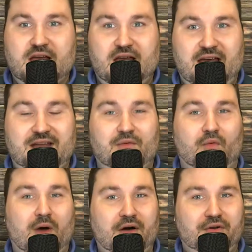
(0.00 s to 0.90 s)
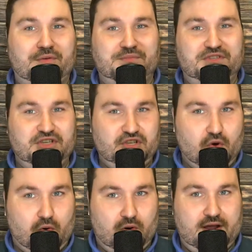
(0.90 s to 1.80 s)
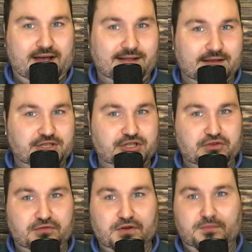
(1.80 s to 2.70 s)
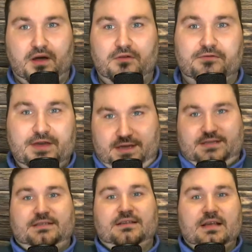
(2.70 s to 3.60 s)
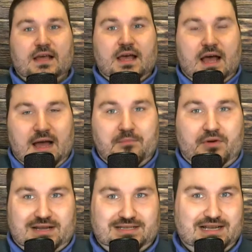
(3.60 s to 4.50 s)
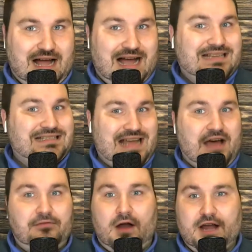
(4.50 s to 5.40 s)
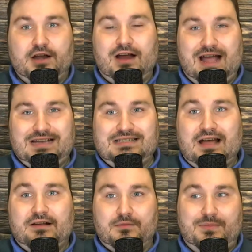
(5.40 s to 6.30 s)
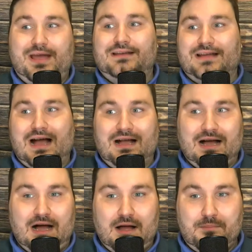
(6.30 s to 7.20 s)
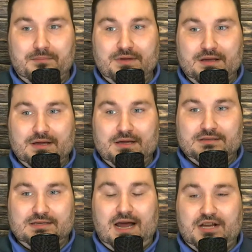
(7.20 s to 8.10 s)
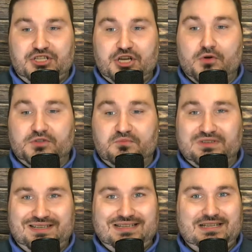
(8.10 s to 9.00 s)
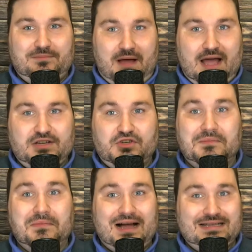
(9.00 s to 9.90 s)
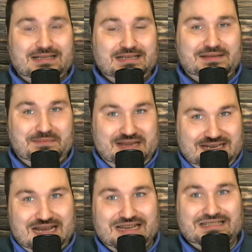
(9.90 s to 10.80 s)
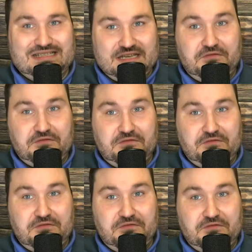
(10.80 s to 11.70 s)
And welcome to your LSU football fix. I'm Preston Guy, staff writer at TigerBait.com. Tonight's show is presented by Tramonte's Meat and Seafood.